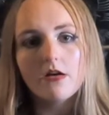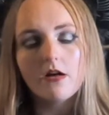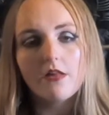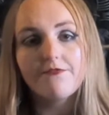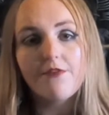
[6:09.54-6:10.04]

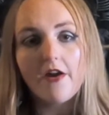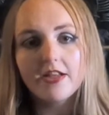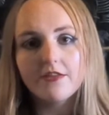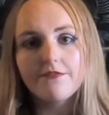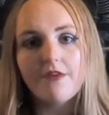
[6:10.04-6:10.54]
I find
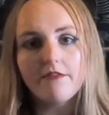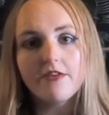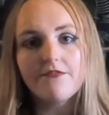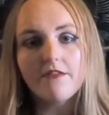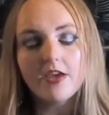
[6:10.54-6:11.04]
it very,
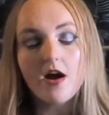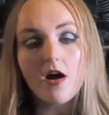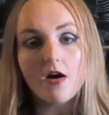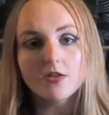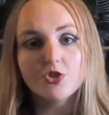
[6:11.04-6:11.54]
very
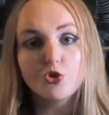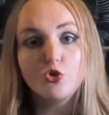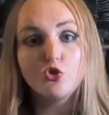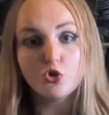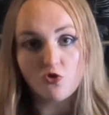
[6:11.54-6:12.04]
hard
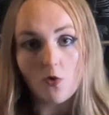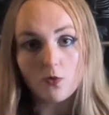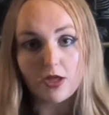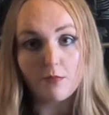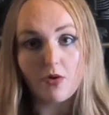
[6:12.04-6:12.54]

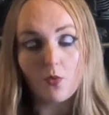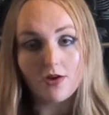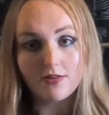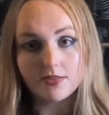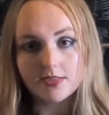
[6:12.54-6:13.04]
controlling my
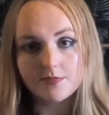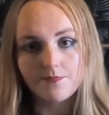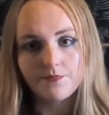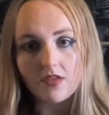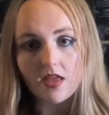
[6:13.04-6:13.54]
words.
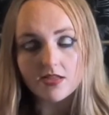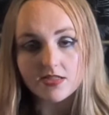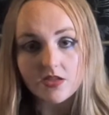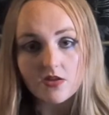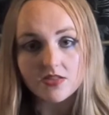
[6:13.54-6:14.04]
At
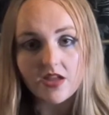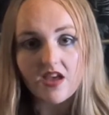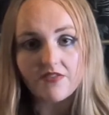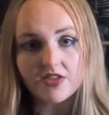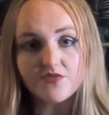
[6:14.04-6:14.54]
certain
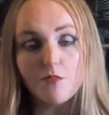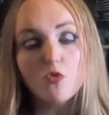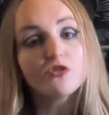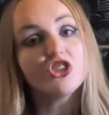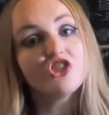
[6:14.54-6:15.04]
areas, the
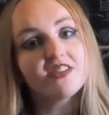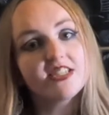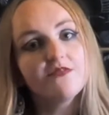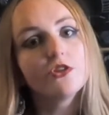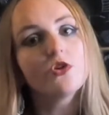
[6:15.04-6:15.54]
more
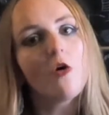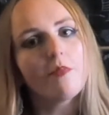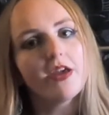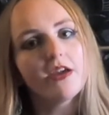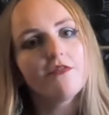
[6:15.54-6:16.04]
distressing the
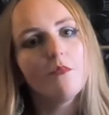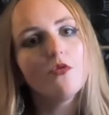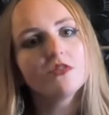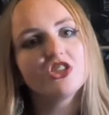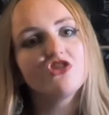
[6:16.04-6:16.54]
topic, the
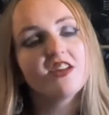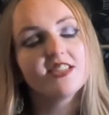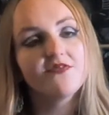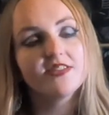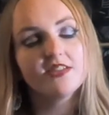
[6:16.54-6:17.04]
more
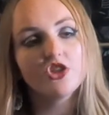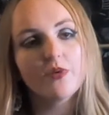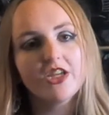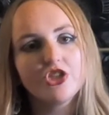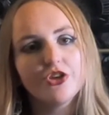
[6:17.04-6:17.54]
distressing the
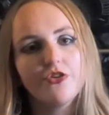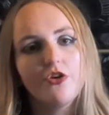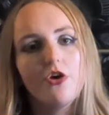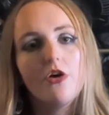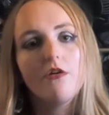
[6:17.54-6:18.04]
situation,
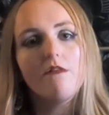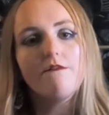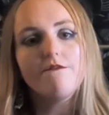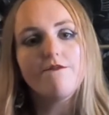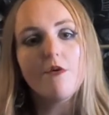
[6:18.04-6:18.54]

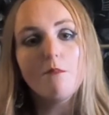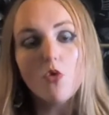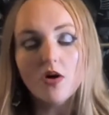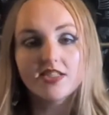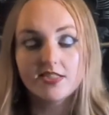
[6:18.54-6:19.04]
the
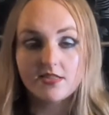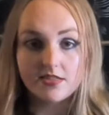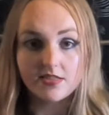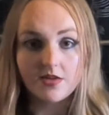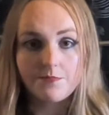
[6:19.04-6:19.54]
more I'd stutter.